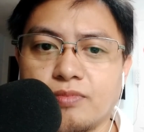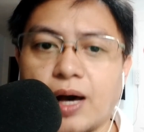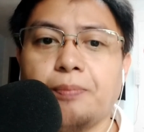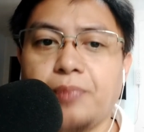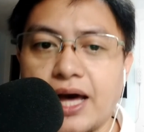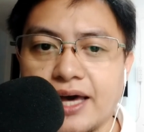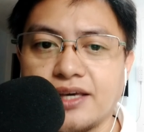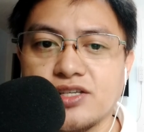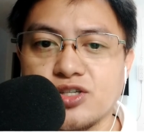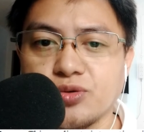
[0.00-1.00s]

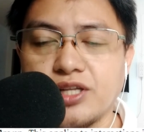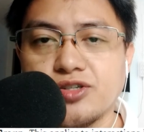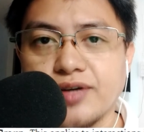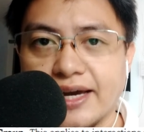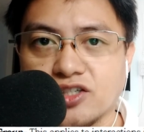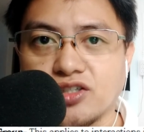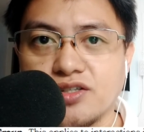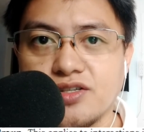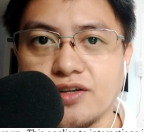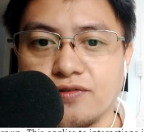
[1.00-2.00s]
applies to
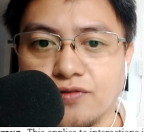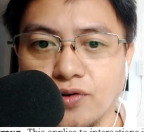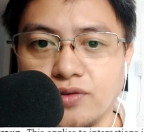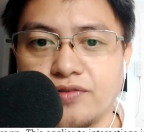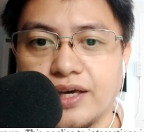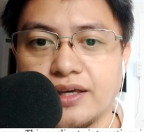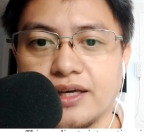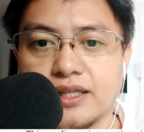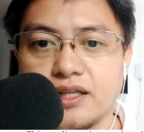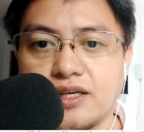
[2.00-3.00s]
interactions involving
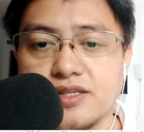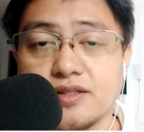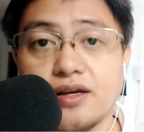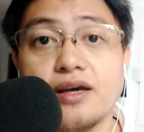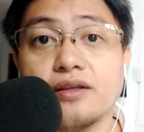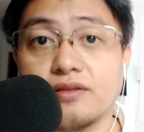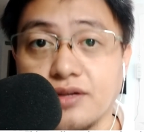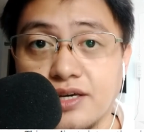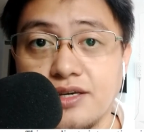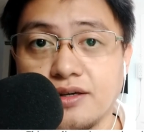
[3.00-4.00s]
at least
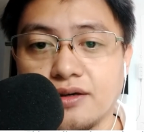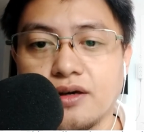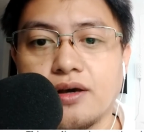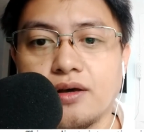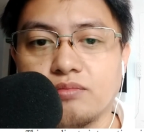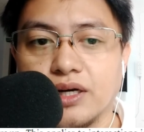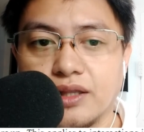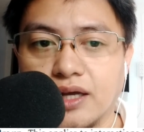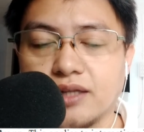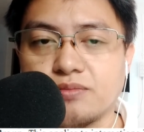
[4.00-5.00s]
3, but
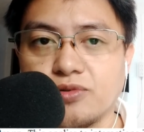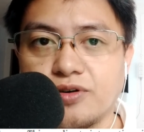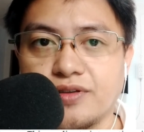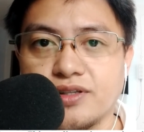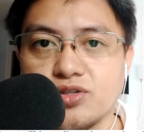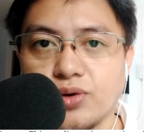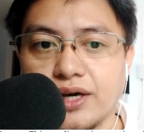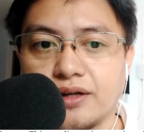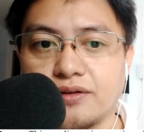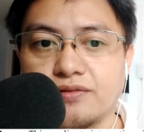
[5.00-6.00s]
not more than
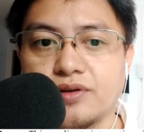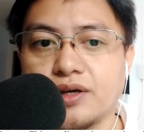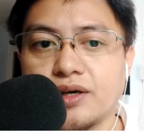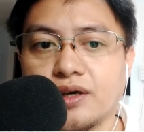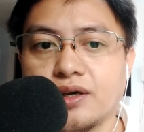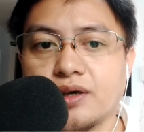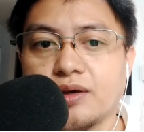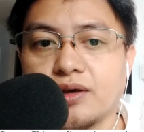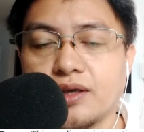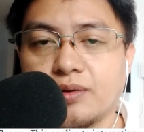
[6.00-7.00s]
12
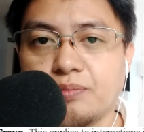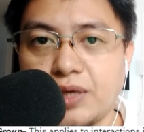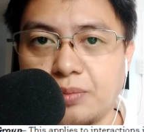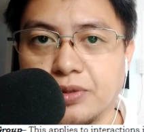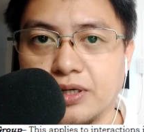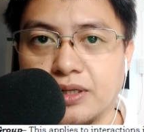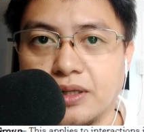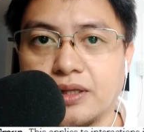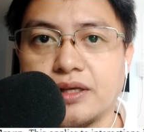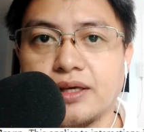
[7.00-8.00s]
people
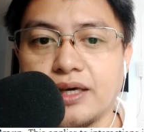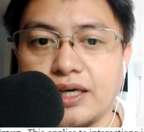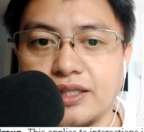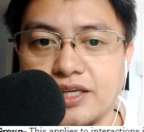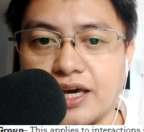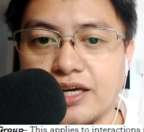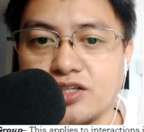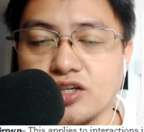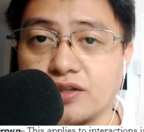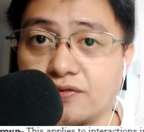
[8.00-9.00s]

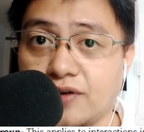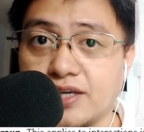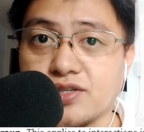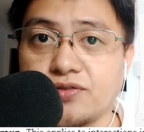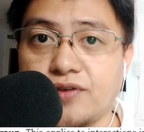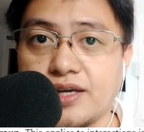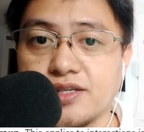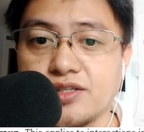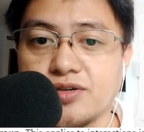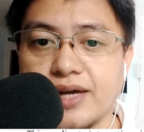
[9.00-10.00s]
engaged in face-to-face
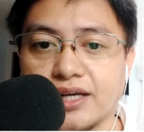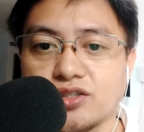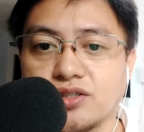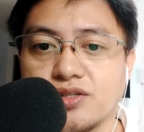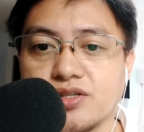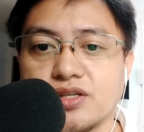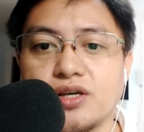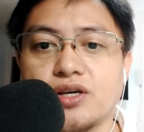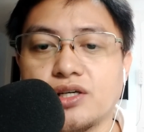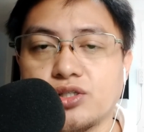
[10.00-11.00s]
interactions
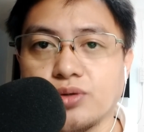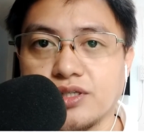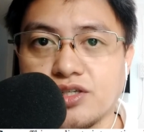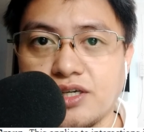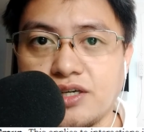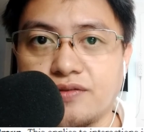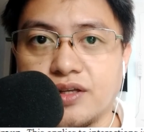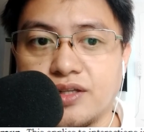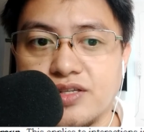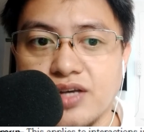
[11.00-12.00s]
to achieve the
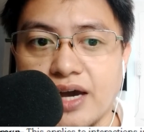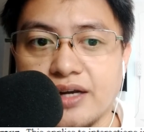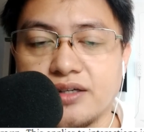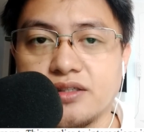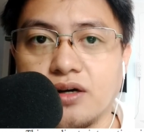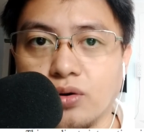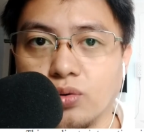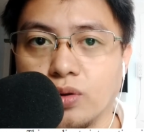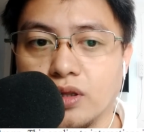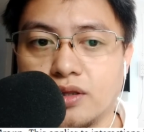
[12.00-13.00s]
desired
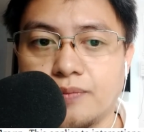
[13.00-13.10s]
goal.